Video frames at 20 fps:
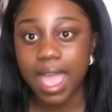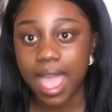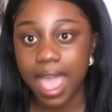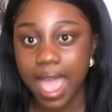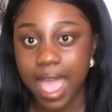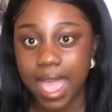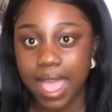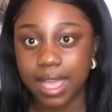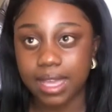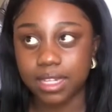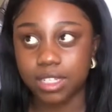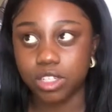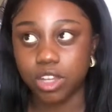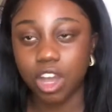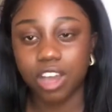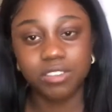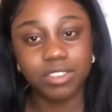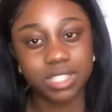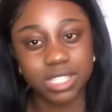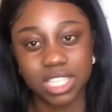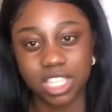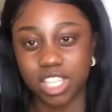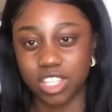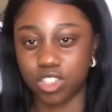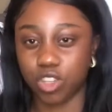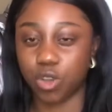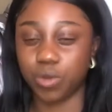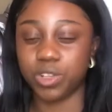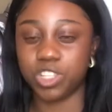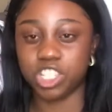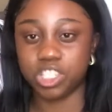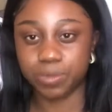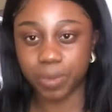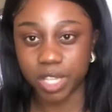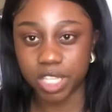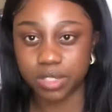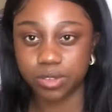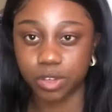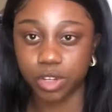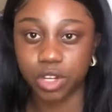And obviously there's always
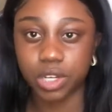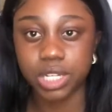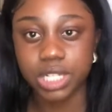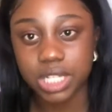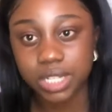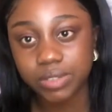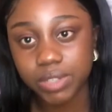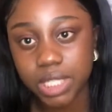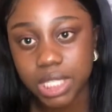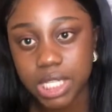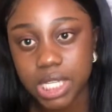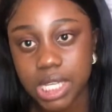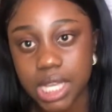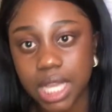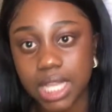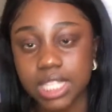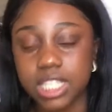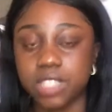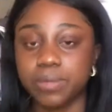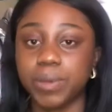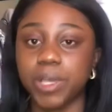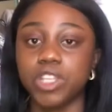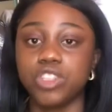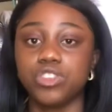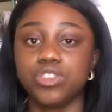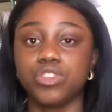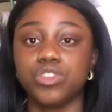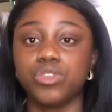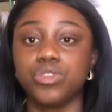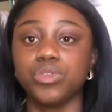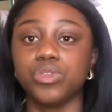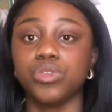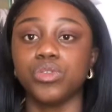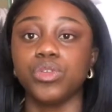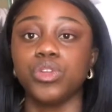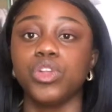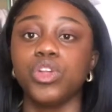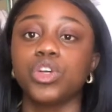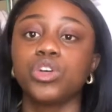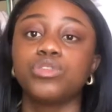space for creativity and space to
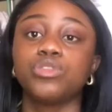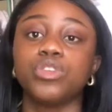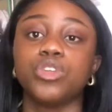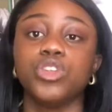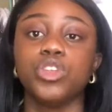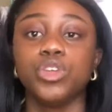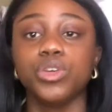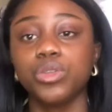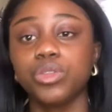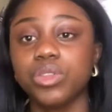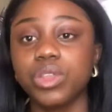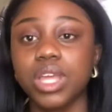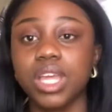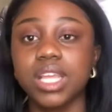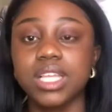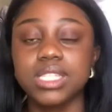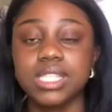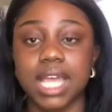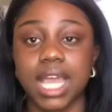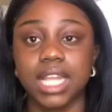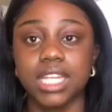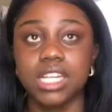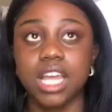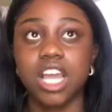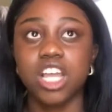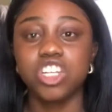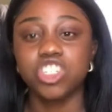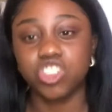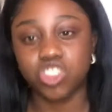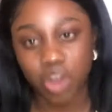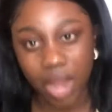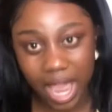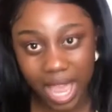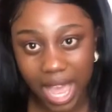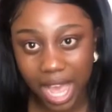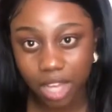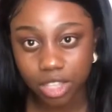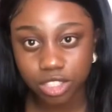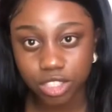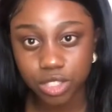look for new things and try
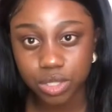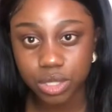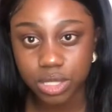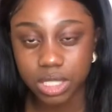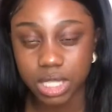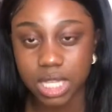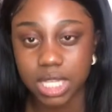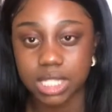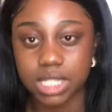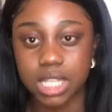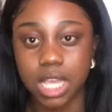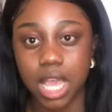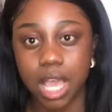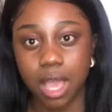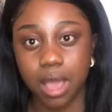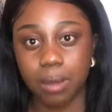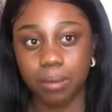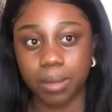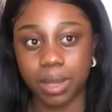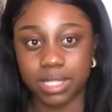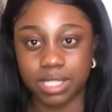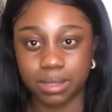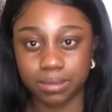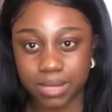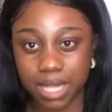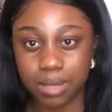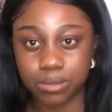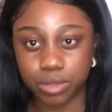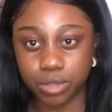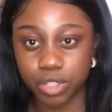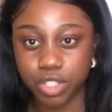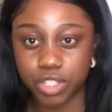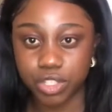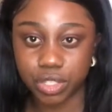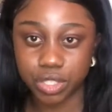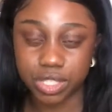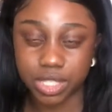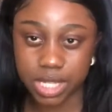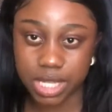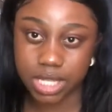out new things. But sometimes you need
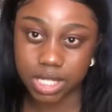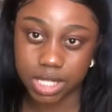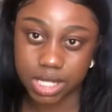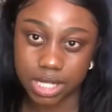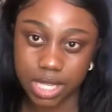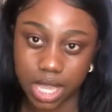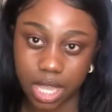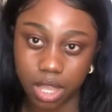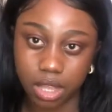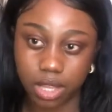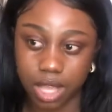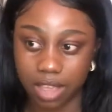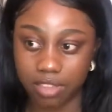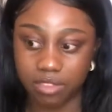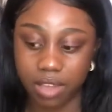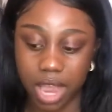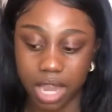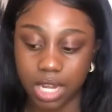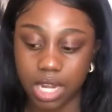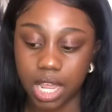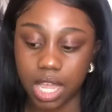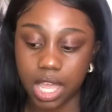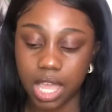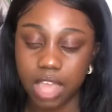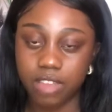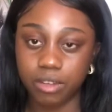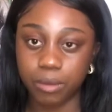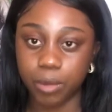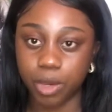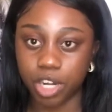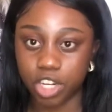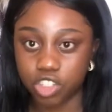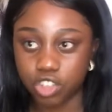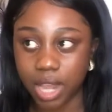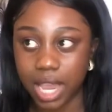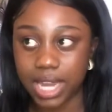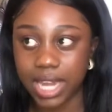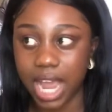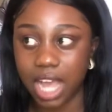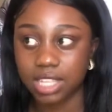to see to say, okay, fine, if I'm going to
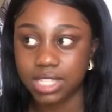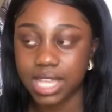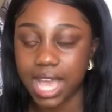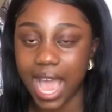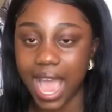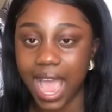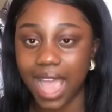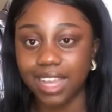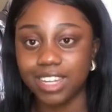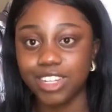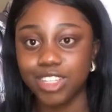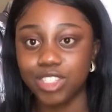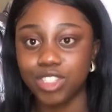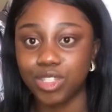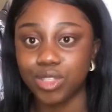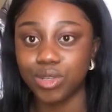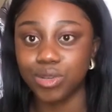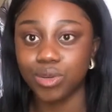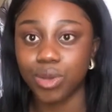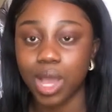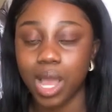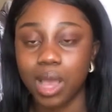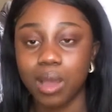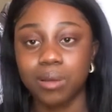try it out, I need to